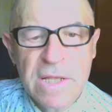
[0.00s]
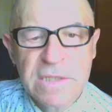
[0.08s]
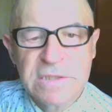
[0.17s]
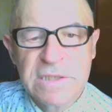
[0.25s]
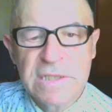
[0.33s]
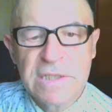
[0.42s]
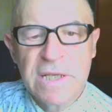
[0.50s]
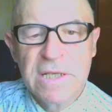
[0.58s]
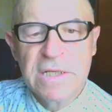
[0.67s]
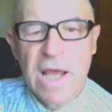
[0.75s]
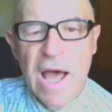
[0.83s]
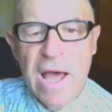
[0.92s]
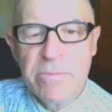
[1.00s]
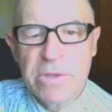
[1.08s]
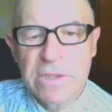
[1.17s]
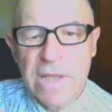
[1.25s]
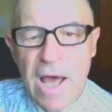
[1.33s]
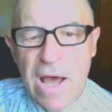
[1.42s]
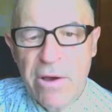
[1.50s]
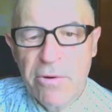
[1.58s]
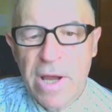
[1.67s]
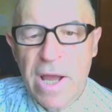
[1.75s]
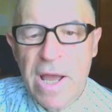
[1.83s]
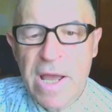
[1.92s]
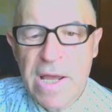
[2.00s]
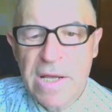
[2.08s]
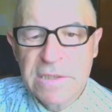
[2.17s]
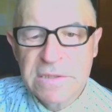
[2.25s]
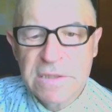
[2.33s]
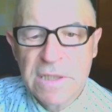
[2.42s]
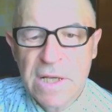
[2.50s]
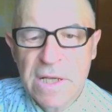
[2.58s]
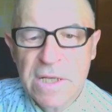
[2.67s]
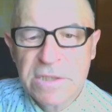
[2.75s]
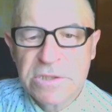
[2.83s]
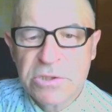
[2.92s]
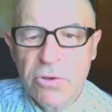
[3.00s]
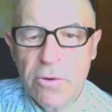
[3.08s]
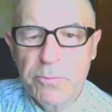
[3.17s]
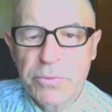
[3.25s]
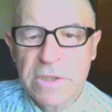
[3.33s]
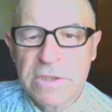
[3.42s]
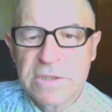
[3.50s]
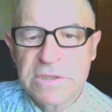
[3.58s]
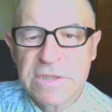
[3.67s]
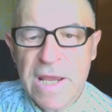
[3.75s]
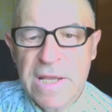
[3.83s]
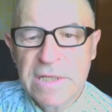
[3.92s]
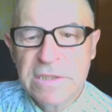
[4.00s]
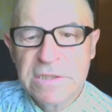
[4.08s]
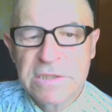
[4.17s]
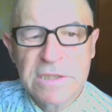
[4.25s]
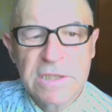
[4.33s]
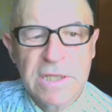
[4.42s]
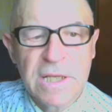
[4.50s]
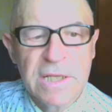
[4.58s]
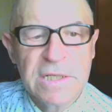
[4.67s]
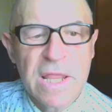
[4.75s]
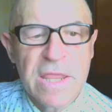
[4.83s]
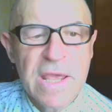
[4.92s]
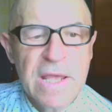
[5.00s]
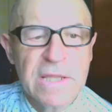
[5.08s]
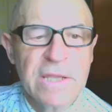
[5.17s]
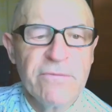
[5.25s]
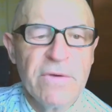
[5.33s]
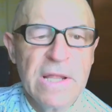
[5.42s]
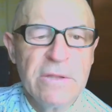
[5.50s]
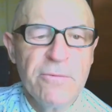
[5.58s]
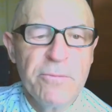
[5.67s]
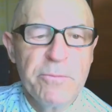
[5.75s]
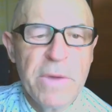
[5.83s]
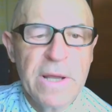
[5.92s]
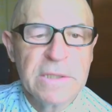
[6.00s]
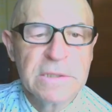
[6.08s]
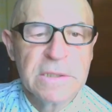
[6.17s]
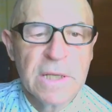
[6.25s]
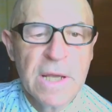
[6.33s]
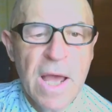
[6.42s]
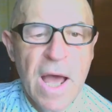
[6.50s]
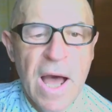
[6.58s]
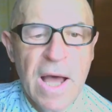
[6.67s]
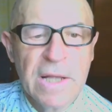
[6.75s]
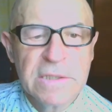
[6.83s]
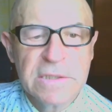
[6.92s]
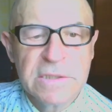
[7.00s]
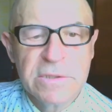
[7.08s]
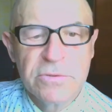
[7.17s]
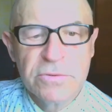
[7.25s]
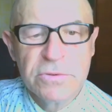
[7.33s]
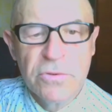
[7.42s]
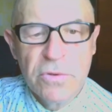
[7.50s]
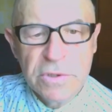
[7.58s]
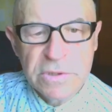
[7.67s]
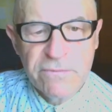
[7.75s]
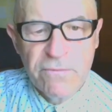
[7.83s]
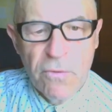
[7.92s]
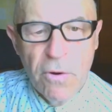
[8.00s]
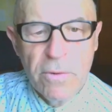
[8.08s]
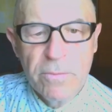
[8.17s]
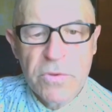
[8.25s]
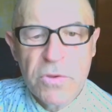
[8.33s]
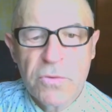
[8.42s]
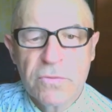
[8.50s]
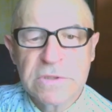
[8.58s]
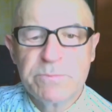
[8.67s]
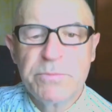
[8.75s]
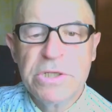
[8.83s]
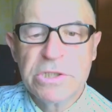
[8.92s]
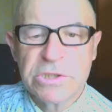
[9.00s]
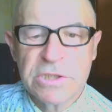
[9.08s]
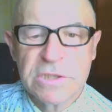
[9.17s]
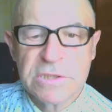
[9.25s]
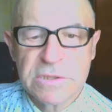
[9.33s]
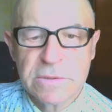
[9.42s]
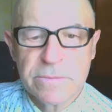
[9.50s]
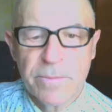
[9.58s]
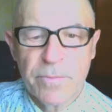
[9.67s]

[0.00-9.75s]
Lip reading: that inhabit our Earth, stopped changing in their development and do not form new species.